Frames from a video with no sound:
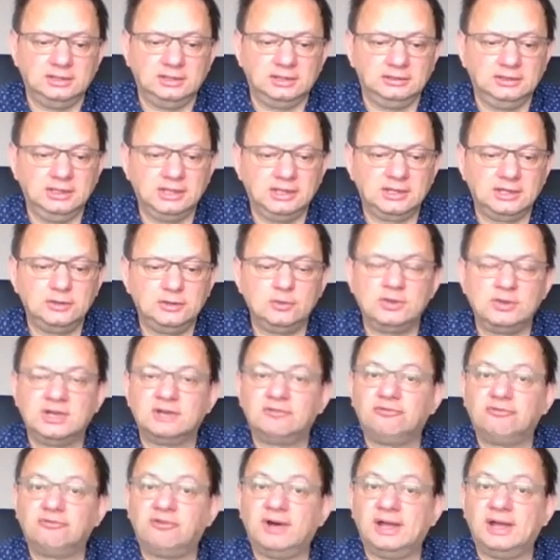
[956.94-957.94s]
There you can
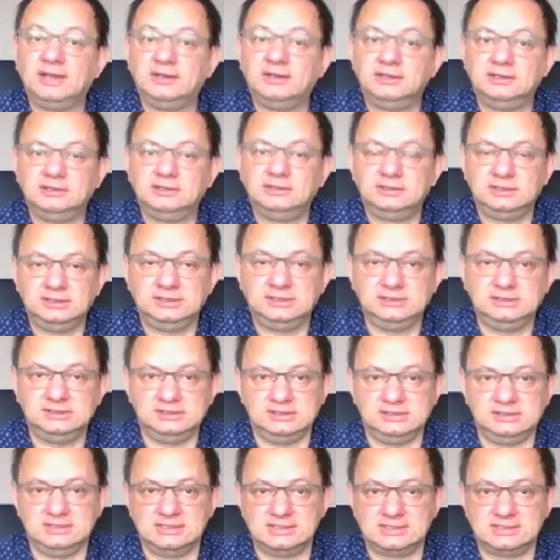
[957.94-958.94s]
find it in
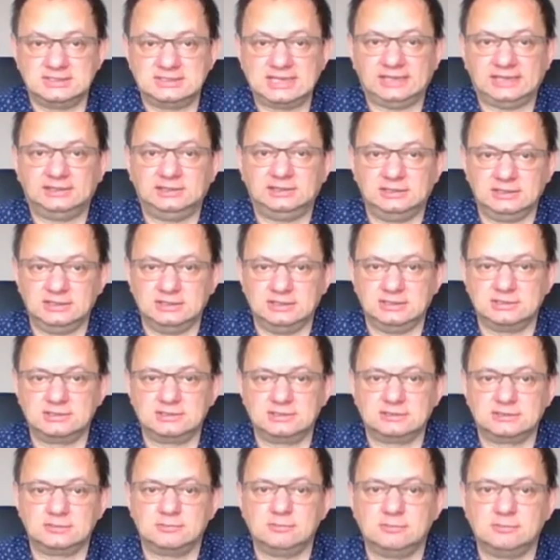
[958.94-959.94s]
the
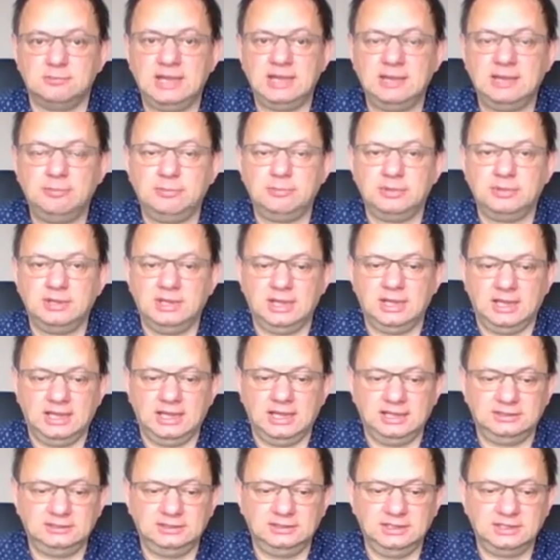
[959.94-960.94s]
settings map,
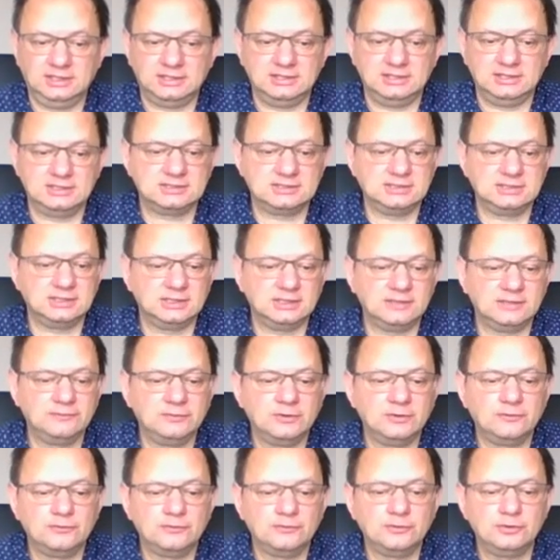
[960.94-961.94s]
and there is the
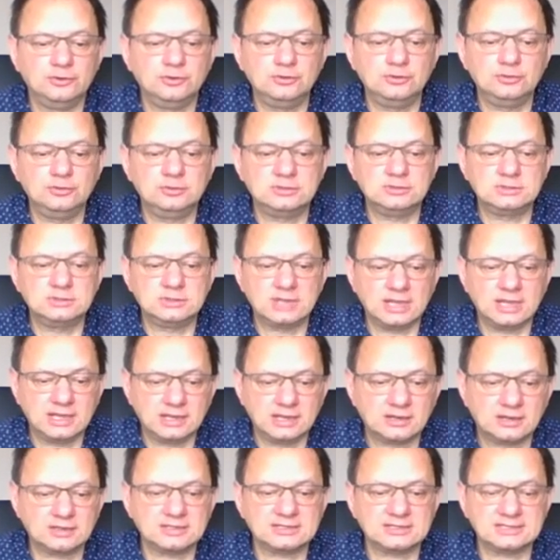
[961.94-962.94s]

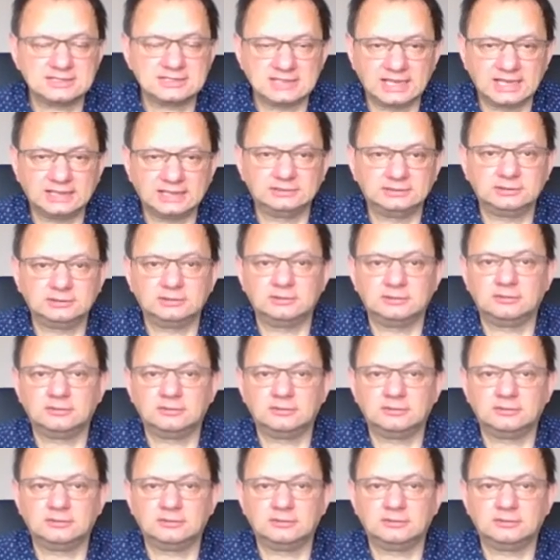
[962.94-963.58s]
UserSetN